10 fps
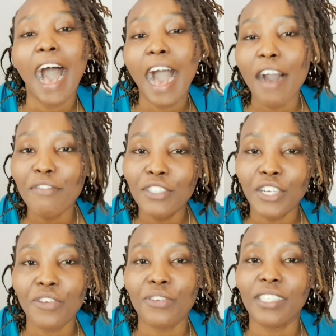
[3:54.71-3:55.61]
after
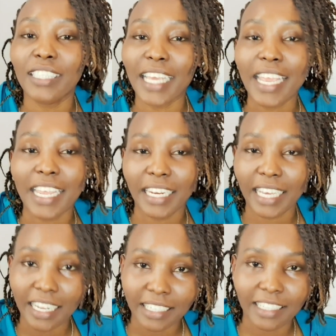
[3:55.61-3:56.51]
your stay in
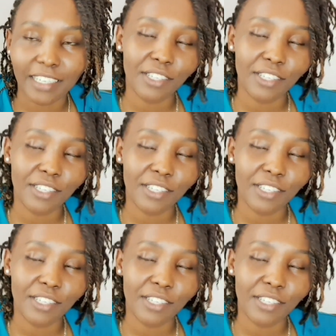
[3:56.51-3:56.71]
Canada.